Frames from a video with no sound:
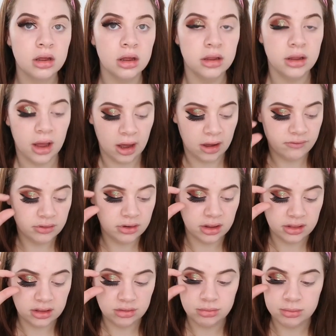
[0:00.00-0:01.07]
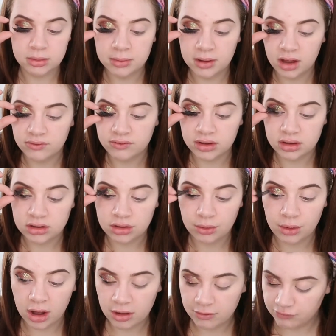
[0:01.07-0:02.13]
Yeah, I feel like these will be perfect.
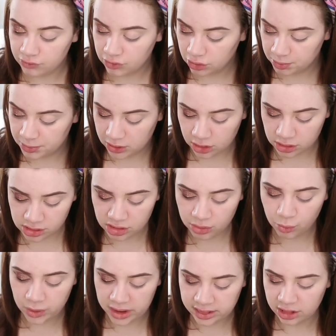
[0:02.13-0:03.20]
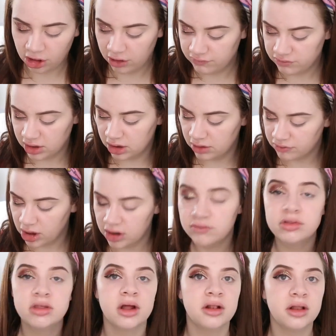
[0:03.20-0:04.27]
So because of the wing that I've done, I've kind
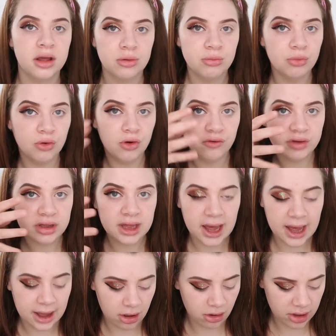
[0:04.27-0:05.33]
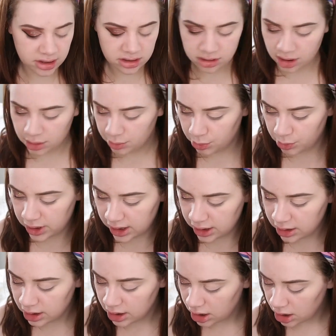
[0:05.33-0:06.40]
of done like more of a cat eye type
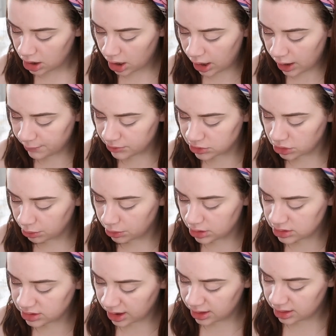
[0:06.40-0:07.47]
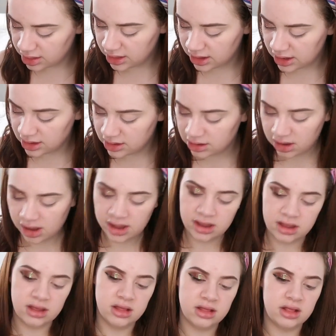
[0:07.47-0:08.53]
wing. So I'm going to take these,
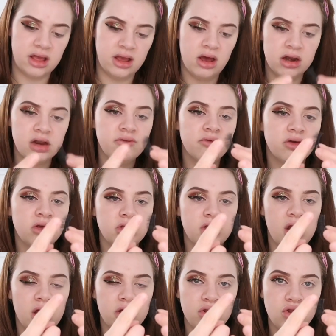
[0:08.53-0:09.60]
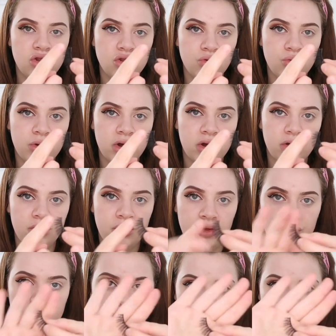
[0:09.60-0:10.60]
like they're like short on